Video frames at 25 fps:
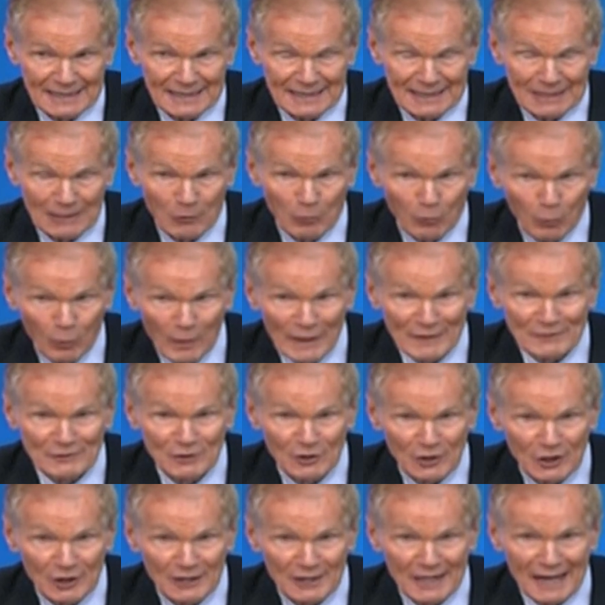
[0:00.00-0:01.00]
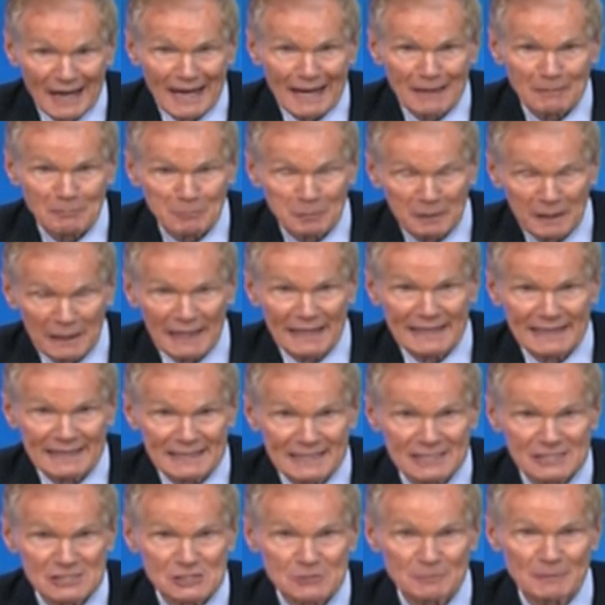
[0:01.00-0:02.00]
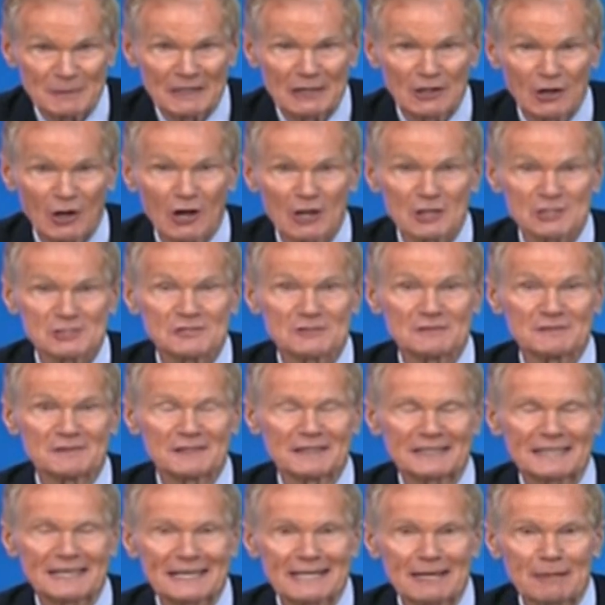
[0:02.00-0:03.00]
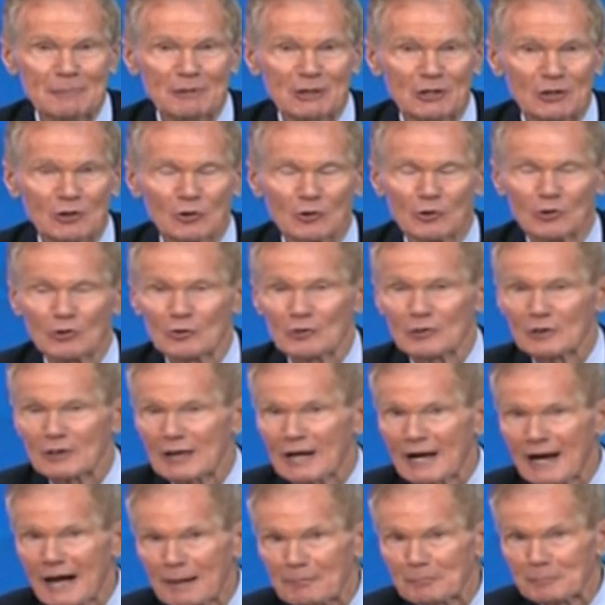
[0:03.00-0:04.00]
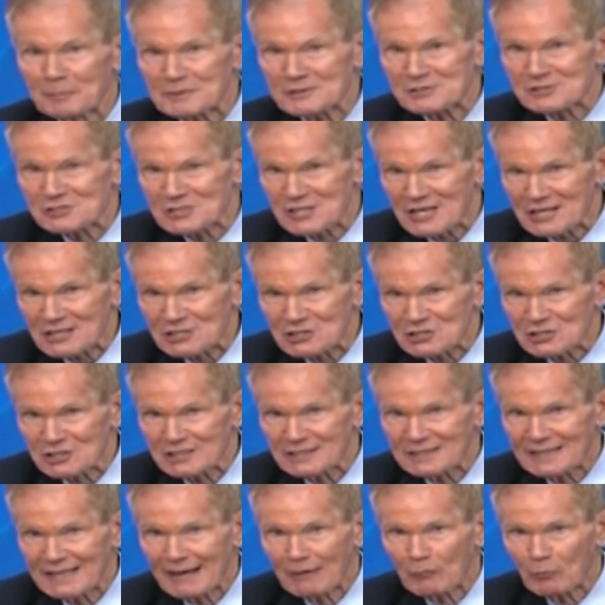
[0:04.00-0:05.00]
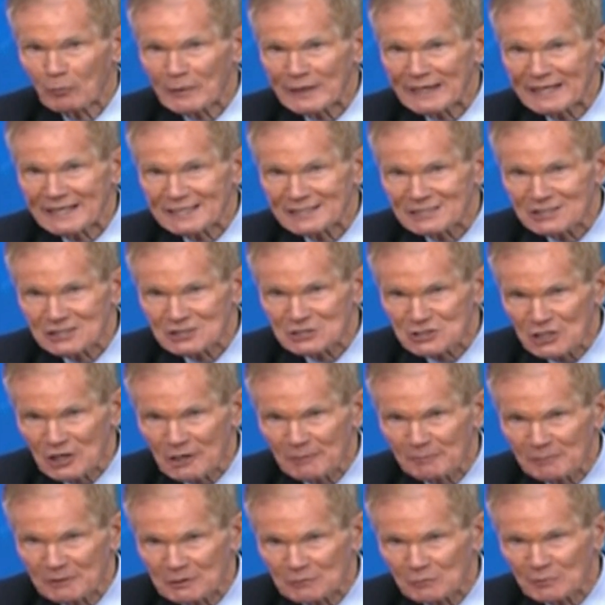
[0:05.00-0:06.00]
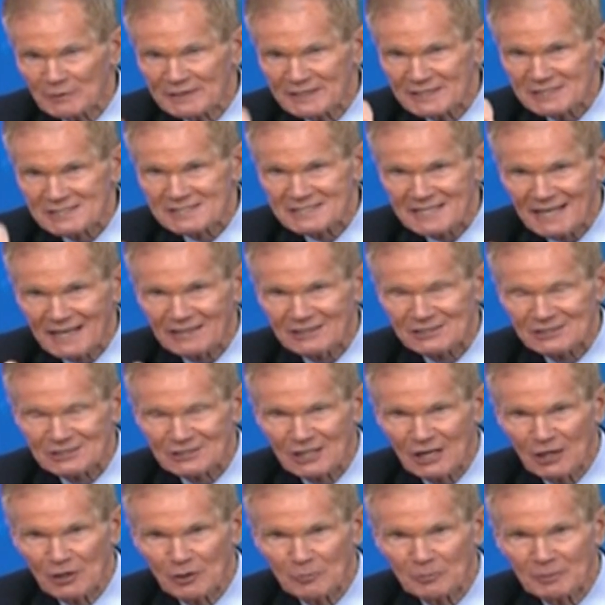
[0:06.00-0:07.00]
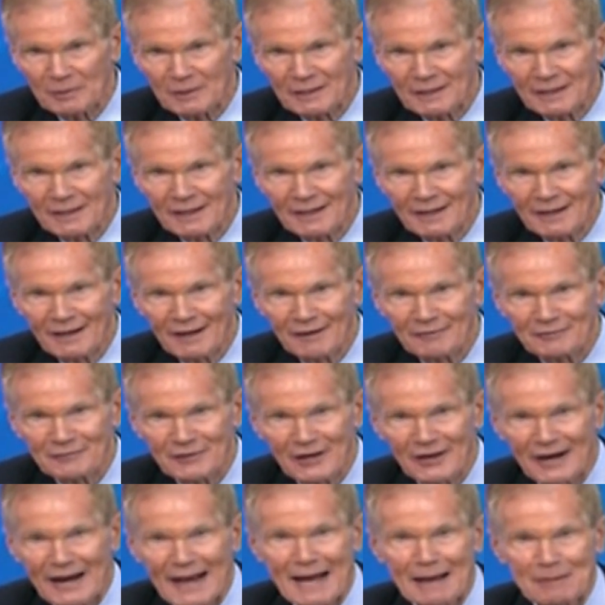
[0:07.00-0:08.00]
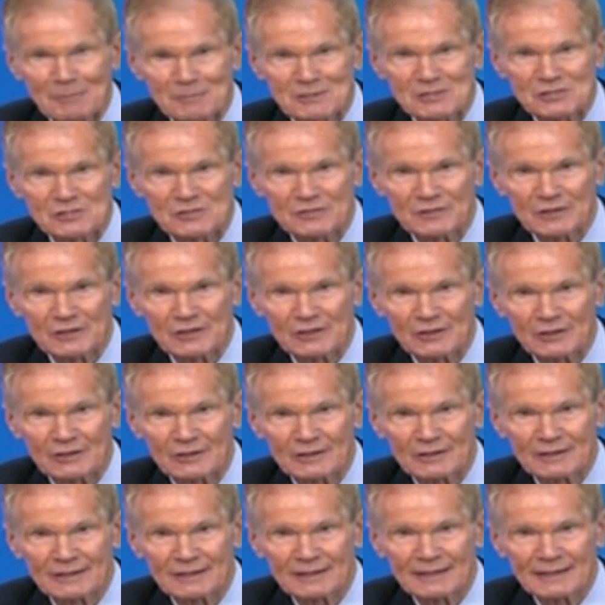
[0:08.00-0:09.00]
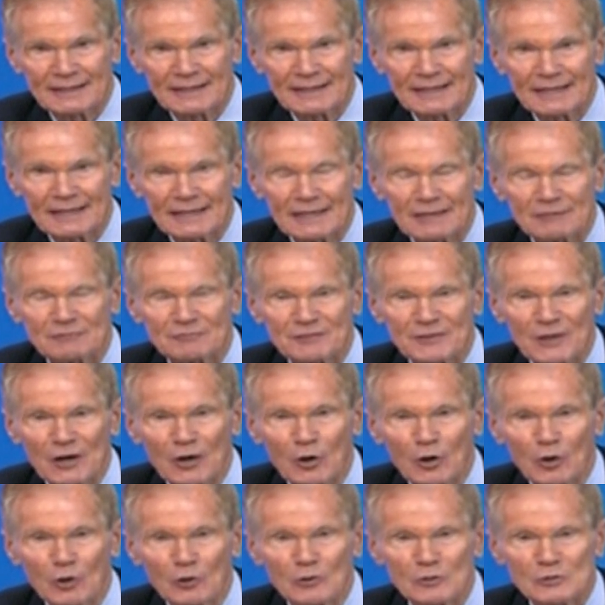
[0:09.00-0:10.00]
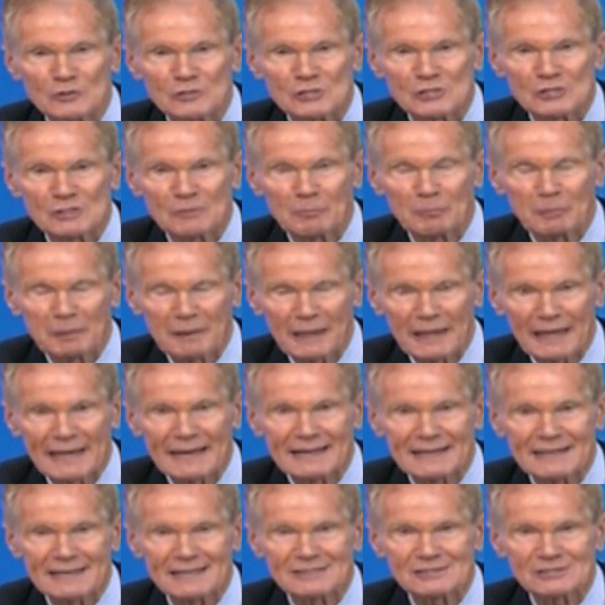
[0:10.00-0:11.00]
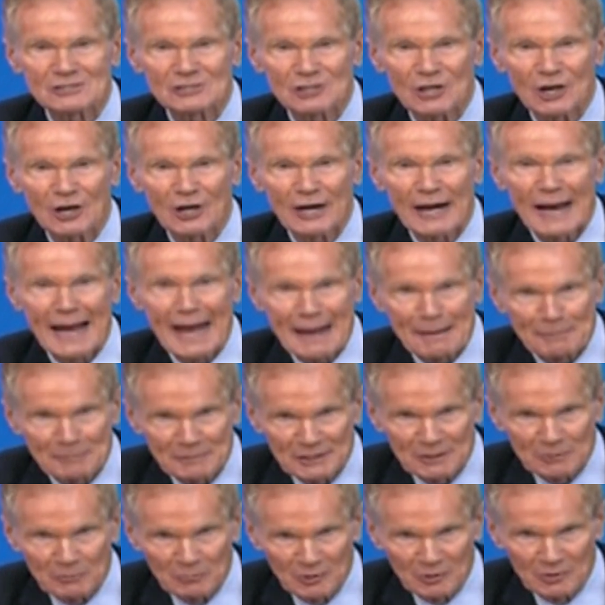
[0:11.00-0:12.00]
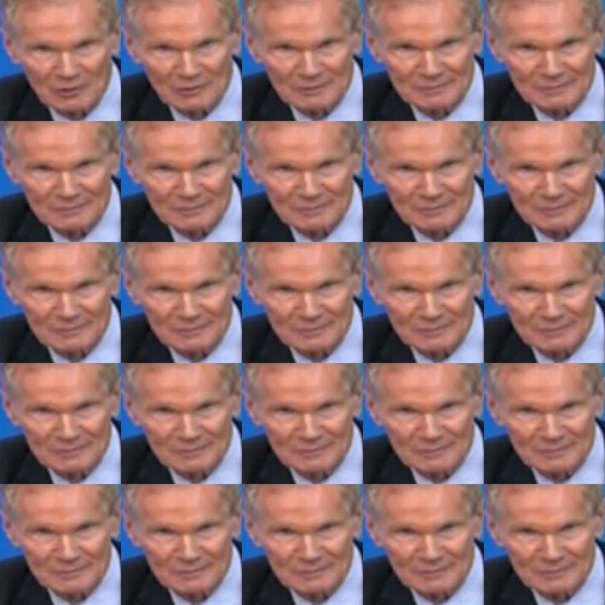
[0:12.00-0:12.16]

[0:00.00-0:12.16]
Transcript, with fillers: whether or not planets, because of the chemical composition that we can determine with this telescope of their atmosphere, if those planets are habitable.